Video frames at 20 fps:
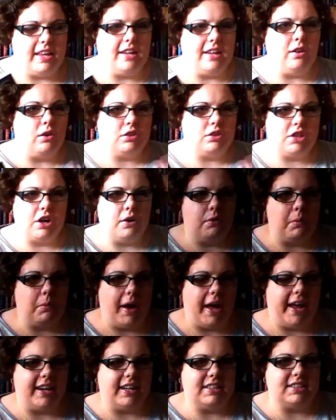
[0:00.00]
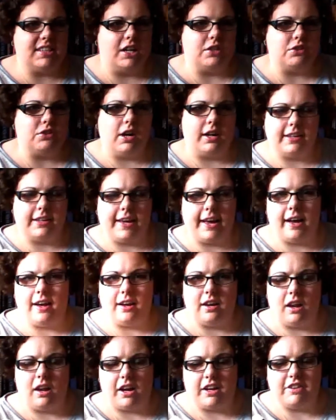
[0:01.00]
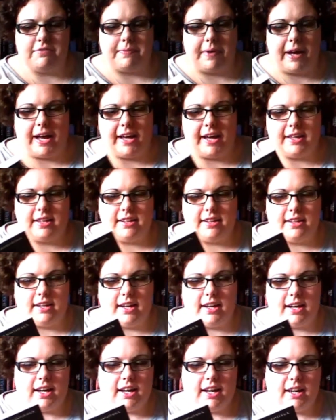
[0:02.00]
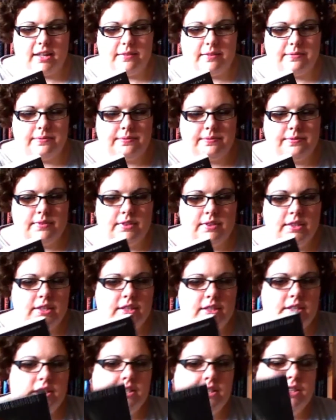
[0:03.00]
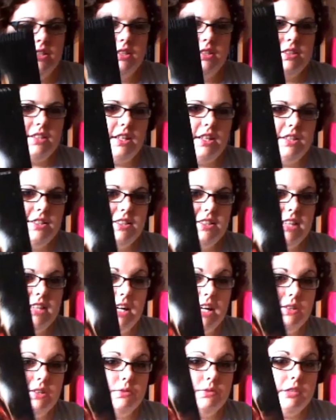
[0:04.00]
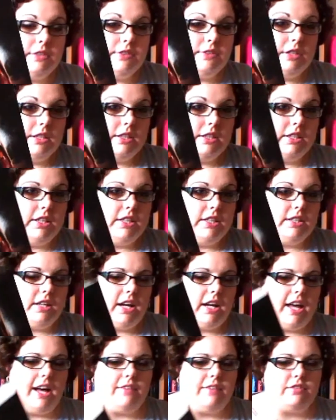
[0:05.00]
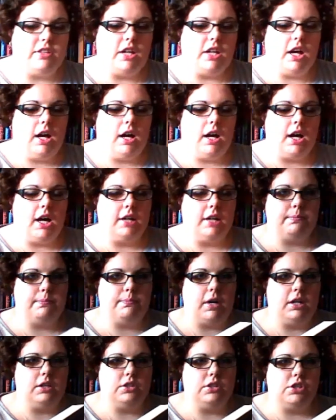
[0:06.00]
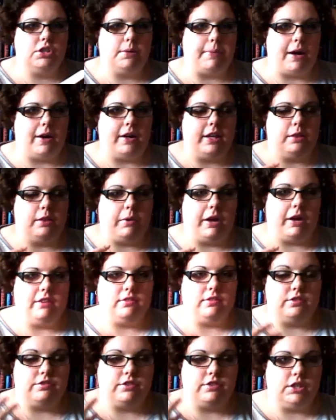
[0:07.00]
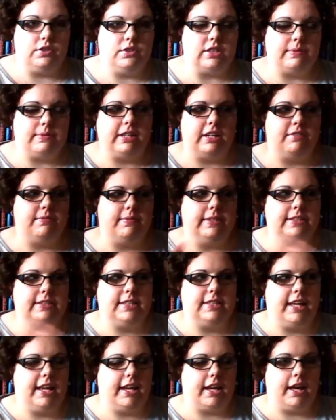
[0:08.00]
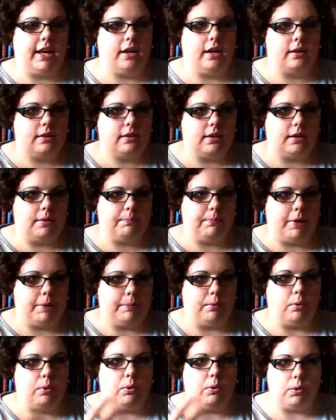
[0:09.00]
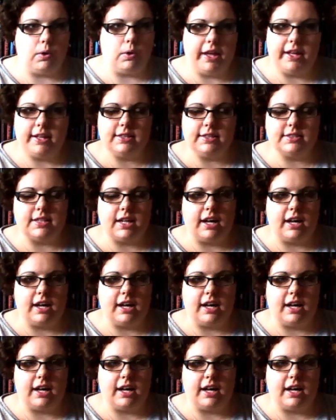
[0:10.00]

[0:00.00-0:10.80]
locked her away, and it's her trying to get her life back. So it sounds really, really good. I haven't heard much about it in the way of reviews. I mean, I've been seeing it people haul it and stuff.